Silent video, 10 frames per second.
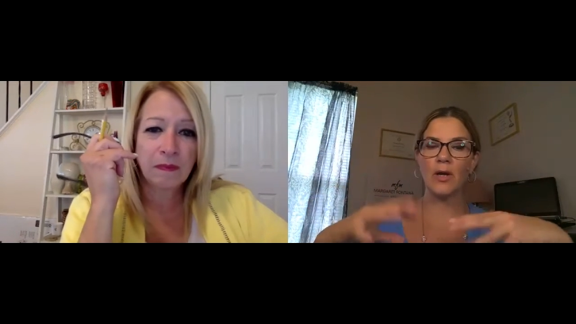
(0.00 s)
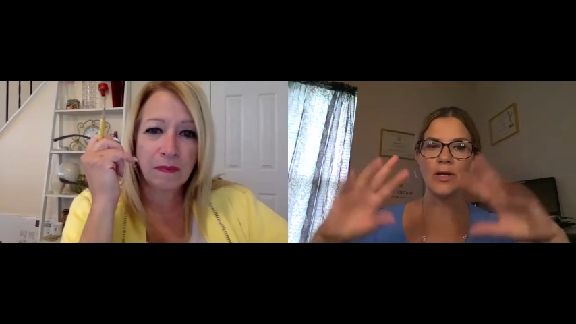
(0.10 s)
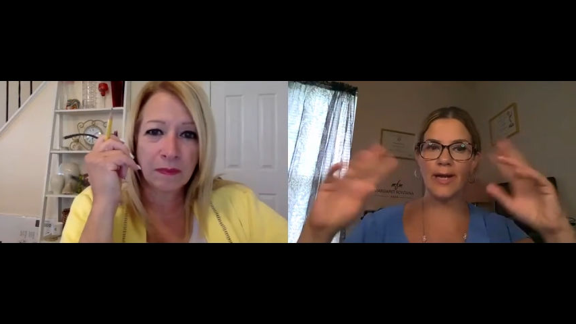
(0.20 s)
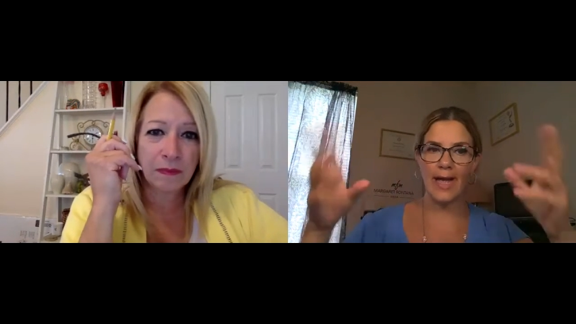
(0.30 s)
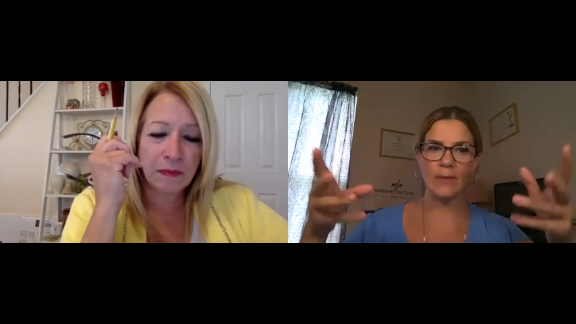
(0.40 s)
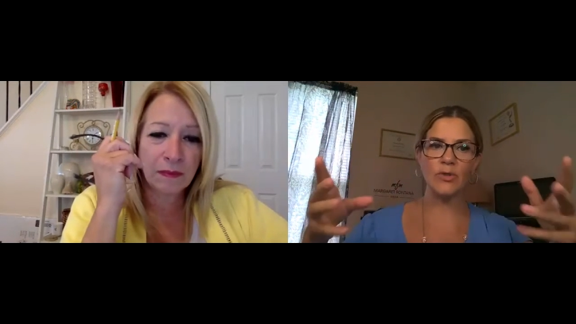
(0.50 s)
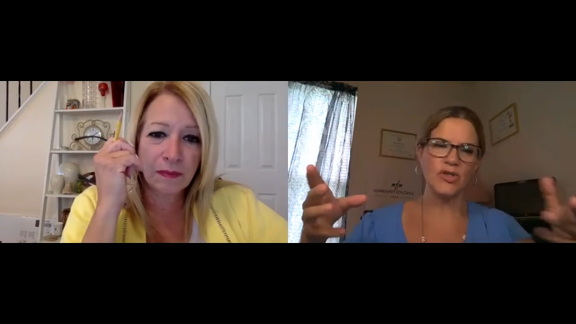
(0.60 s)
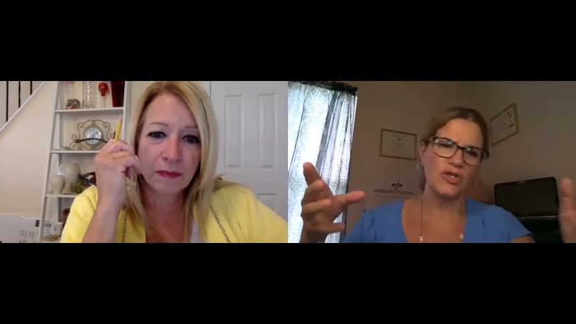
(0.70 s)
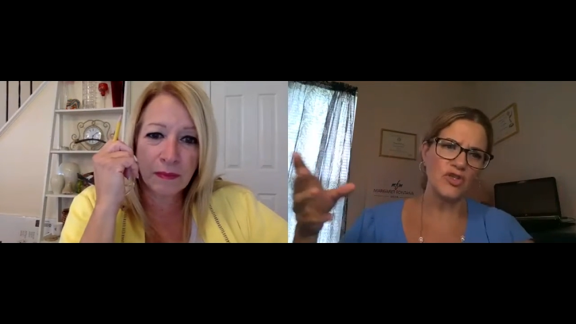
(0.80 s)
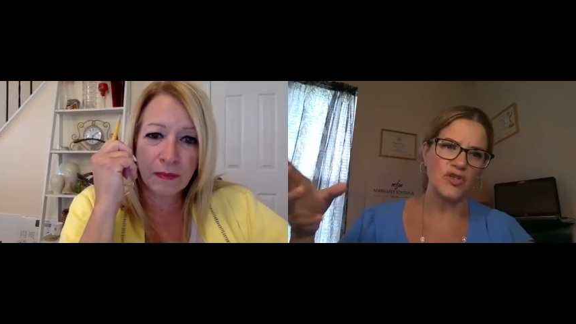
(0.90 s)
Speaker 1: uh, again, I'm
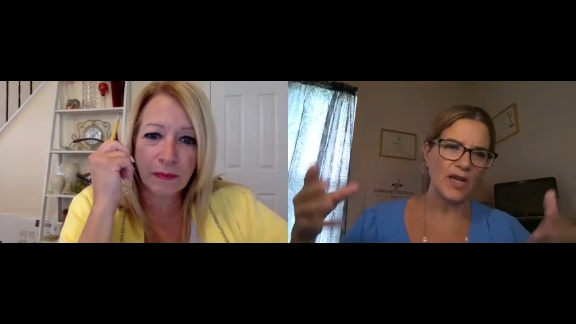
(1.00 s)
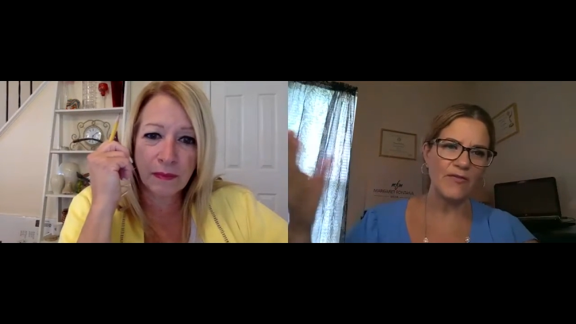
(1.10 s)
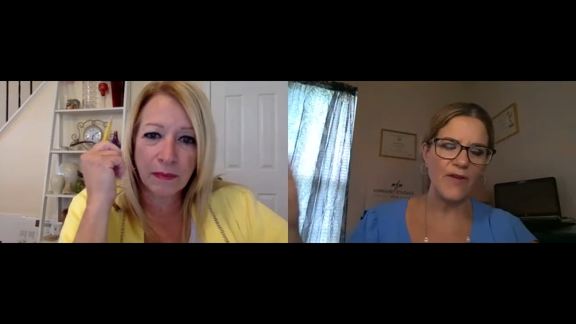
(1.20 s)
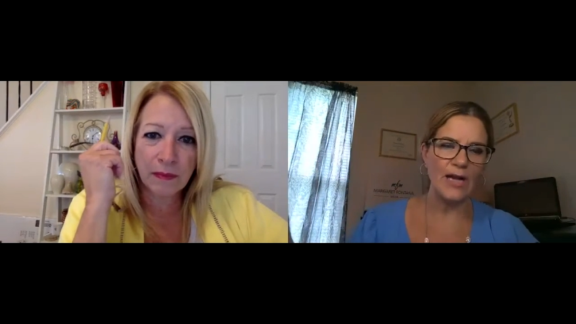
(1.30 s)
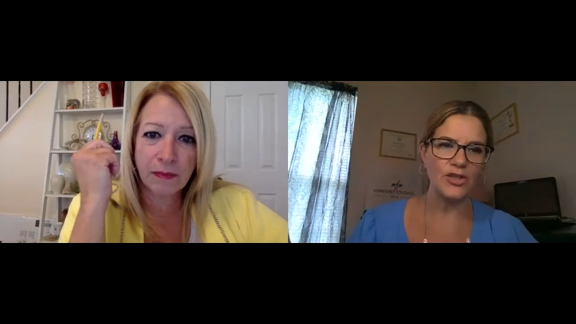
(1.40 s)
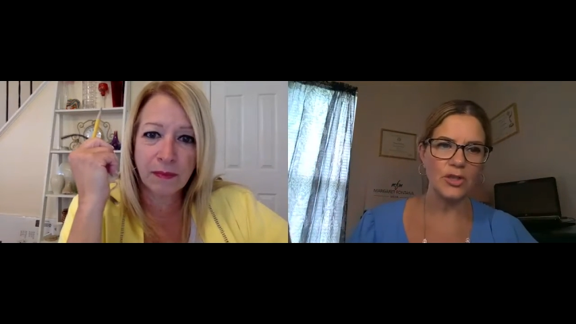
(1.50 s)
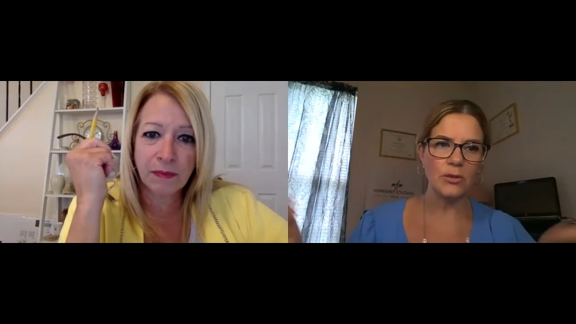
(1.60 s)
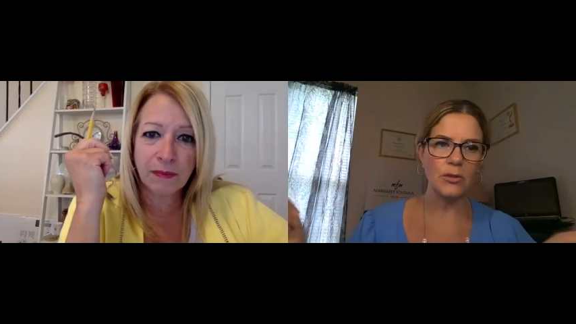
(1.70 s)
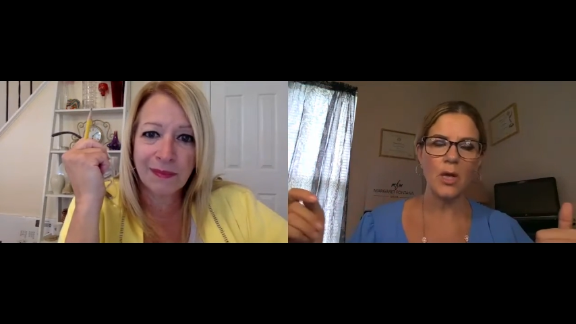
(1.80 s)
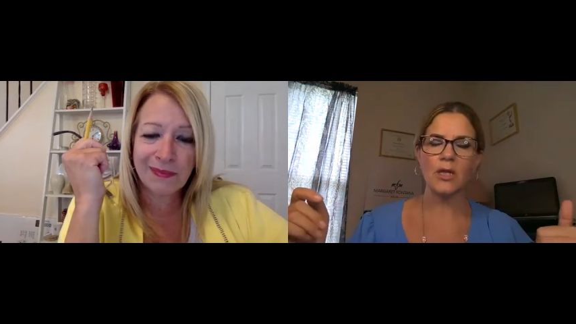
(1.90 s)
using just like
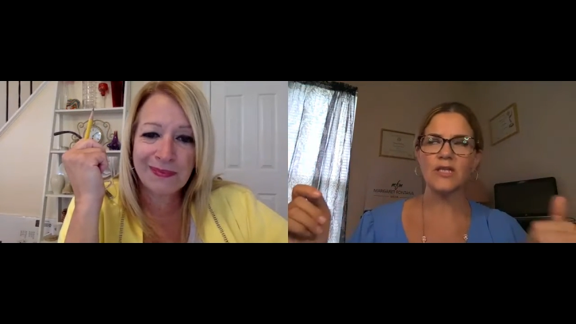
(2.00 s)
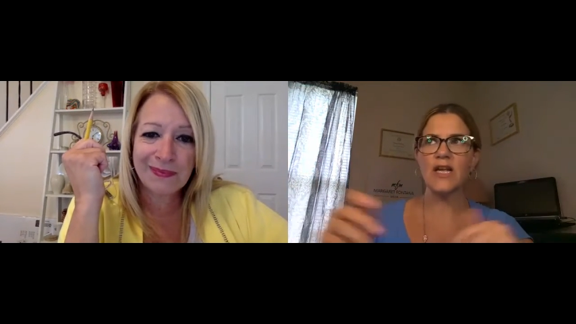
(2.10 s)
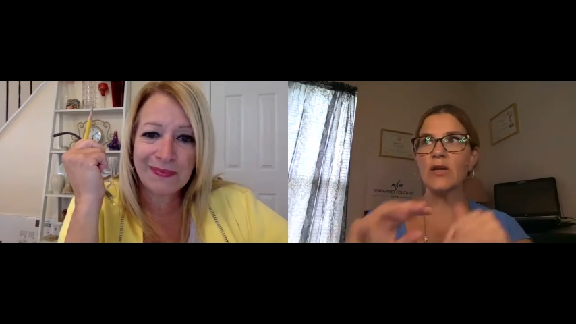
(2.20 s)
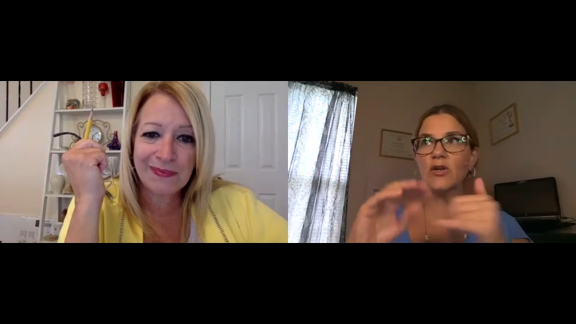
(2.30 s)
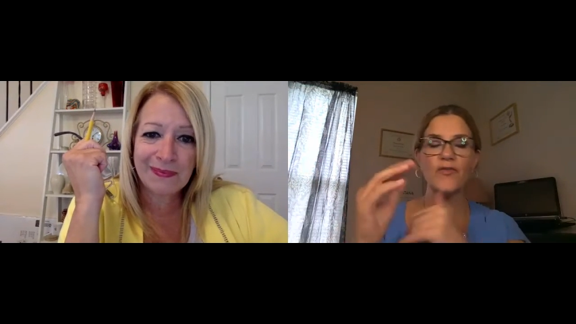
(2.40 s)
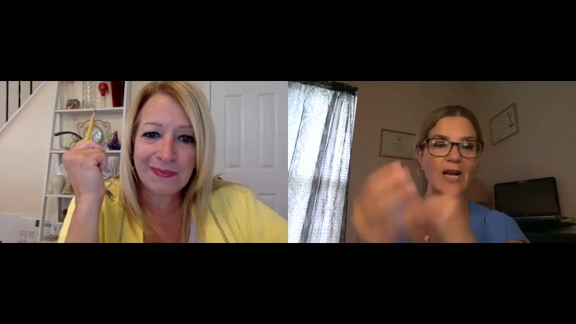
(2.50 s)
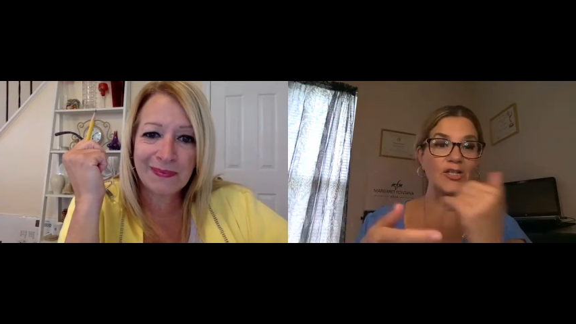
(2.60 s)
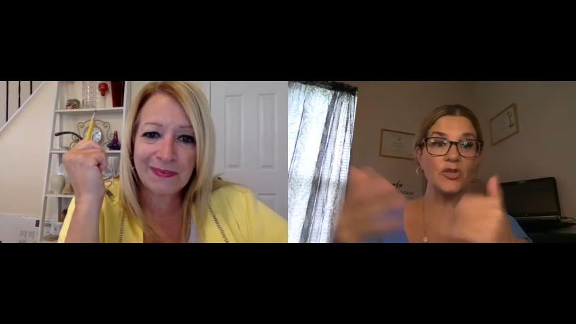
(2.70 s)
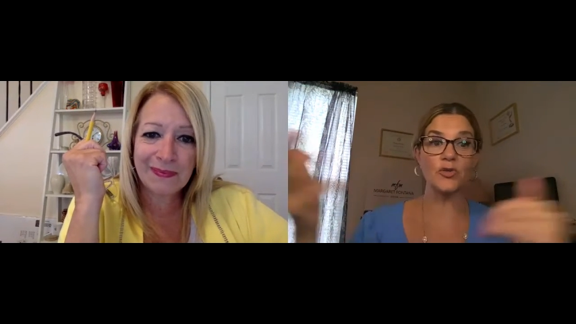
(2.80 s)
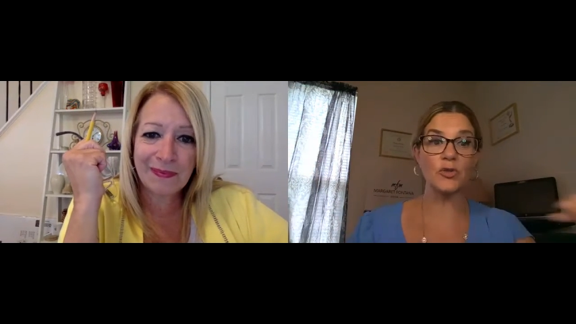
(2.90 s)
fashion, let's say
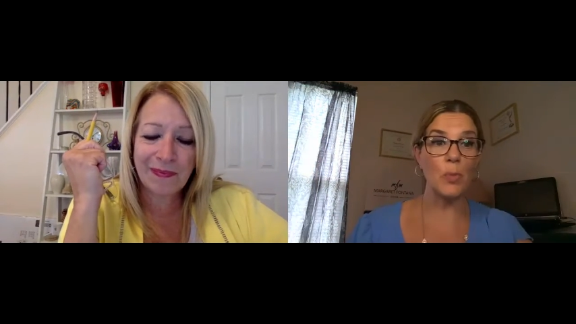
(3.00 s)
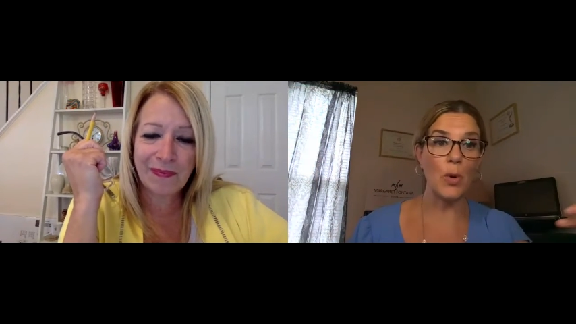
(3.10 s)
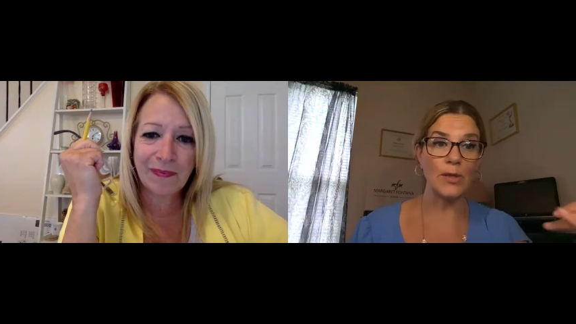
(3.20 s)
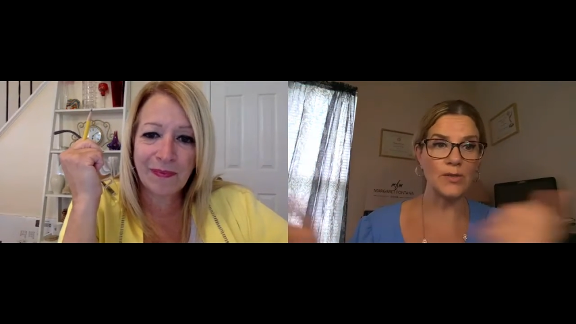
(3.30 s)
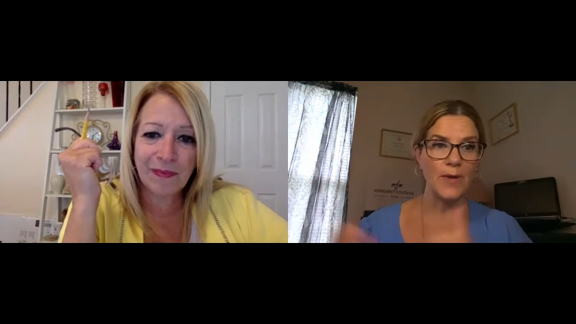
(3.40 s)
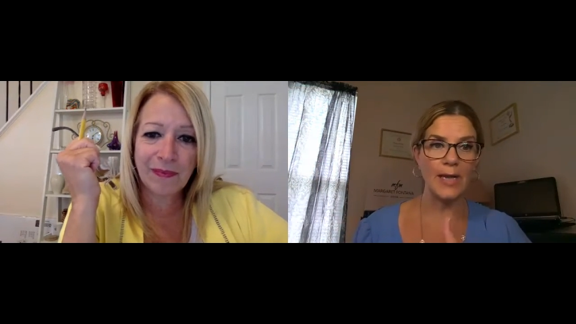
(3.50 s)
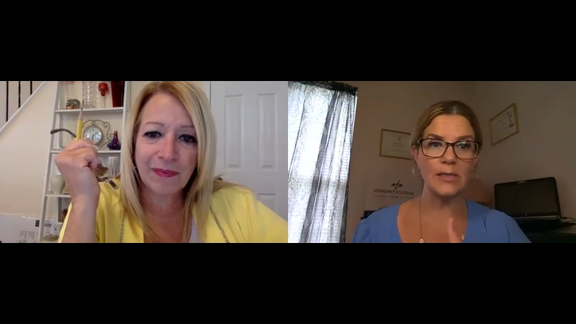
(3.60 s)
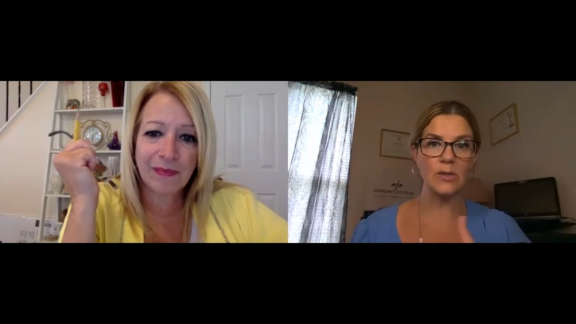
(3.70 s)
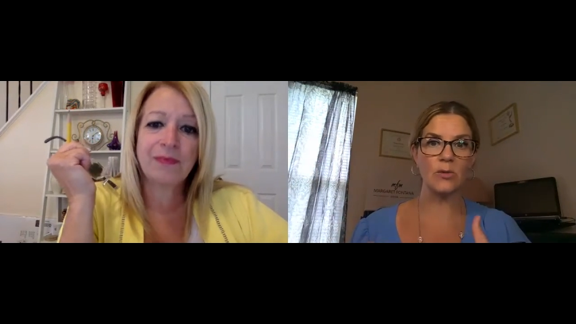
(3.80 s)
fashion or sports, right?